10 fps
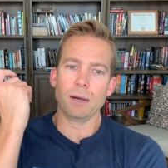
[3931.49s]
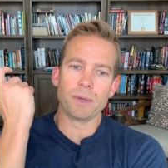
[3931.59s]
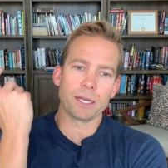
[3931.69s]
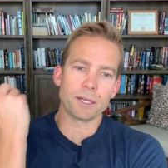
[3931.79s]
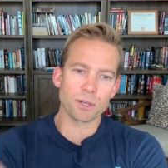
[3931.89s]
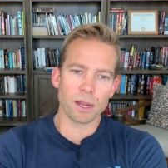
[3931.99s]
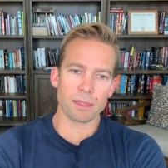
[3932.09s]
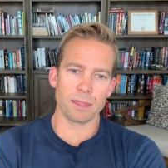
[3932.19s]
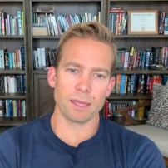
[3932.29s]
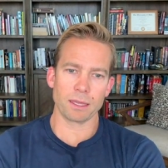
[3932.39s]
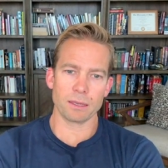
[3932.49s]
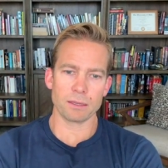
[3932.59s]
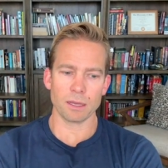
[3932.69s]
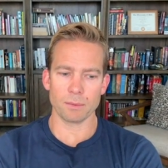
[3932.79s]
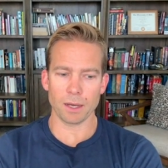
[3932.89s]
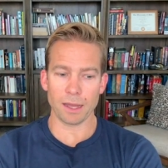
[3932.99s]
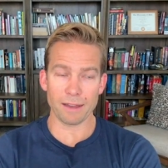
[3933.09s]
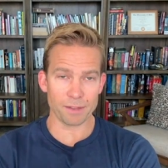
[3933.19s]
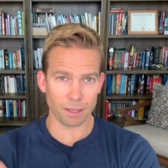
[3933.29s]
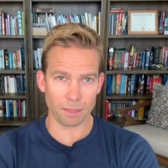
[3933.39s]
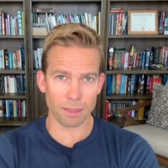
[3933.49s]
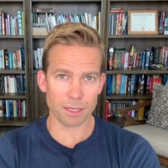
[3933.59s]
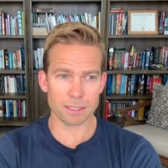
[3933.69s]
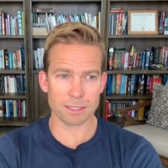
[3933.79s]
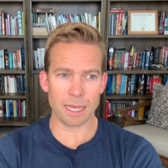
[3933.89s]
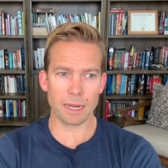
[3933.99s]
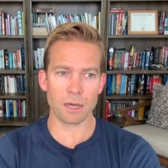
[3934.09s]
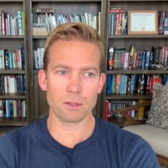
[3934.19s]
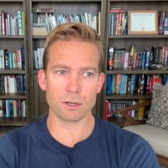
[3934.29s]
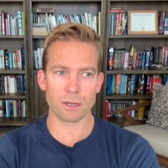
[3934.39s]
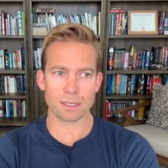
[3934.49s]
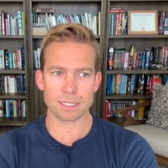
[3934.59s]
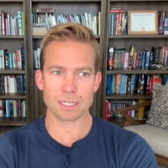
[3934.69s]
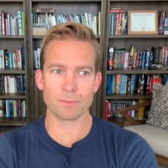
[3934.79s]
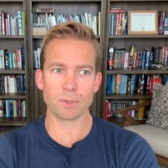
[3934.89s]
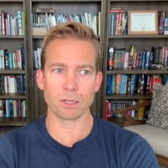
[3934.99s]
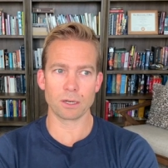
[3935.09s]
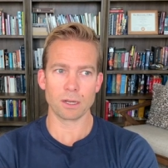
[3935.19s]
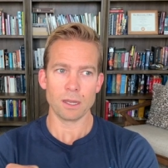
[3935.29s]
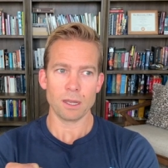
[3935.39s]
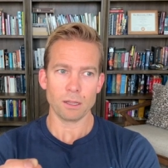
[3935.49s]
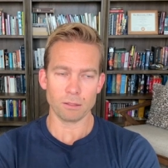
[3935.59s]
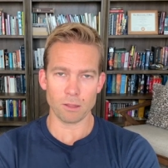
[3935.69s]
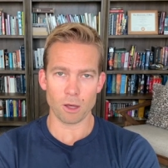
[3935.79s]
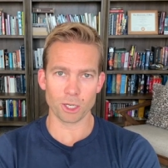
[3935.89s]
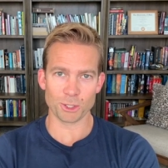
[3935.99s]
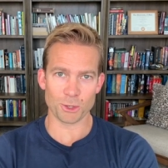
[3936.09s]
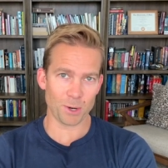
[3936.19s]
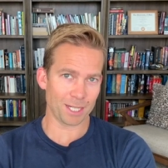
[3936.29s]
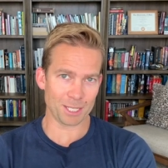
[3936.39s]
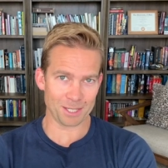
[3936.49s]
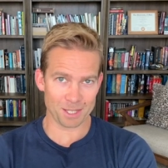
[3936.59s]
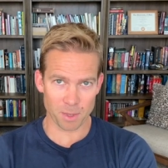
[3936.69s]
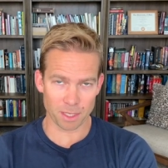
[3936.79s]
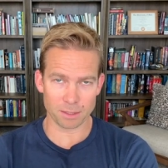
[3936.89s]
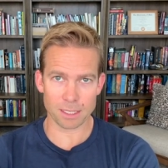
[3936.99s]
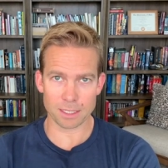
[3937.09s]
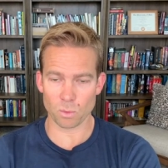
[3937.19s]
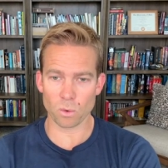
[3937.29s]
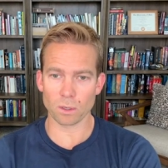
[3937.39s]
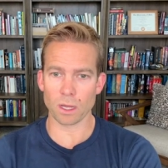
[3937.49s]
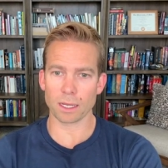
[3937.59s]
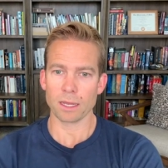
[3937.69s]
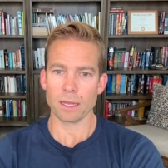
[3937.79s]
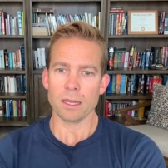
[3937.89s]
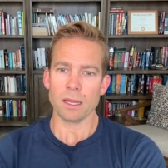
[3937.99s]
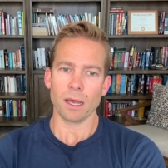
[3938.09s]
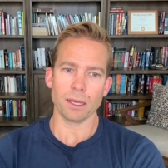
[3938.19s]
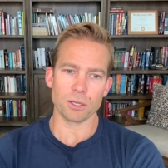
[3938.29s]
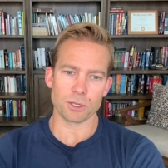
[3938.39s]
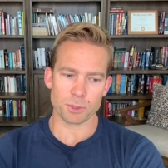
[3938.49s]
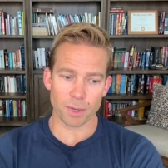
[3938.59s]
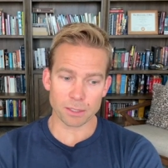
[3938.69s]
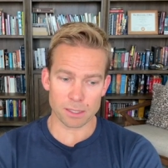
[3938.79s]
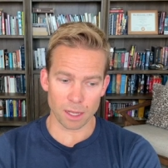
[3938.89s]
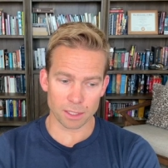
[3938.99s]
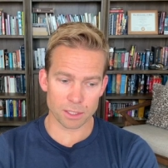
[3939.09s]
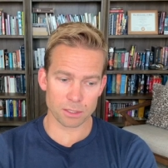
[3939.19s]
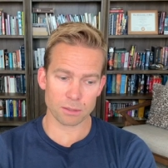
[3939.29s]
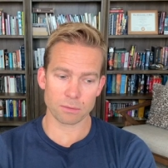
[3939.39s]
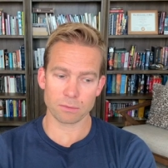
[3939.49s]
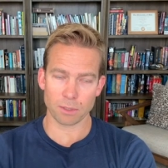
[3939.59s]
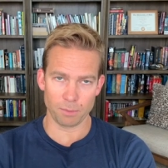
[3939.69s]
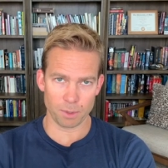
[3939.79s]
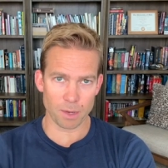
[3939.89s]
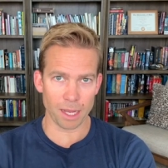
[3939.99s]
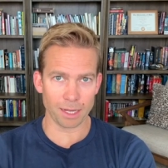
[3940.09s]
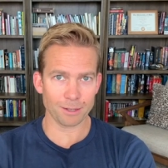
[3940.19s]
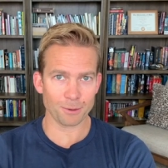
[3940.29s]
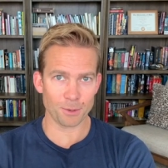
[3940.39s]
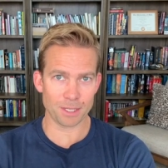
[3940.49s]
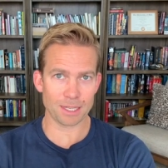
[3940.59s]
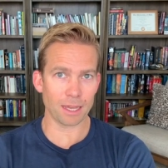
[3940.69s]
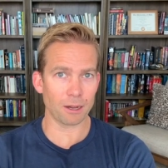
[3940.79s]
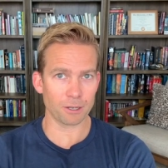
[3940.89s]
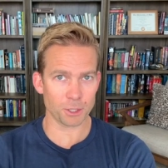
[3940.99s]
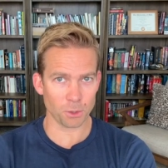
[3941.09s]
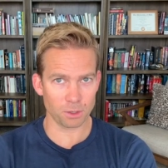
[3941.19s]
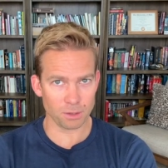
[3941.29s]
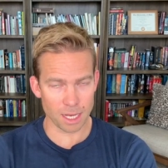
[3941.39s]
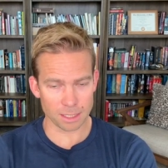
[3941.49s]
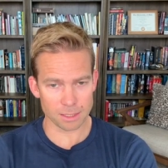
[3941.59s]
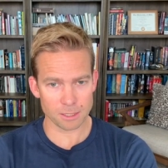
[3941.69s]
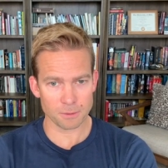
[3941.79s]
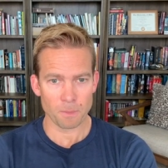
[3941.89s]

Here's the great thing about having this and other similar long-duration spells as a warlock. Your spell slots, keep in mind, reset on a short rest.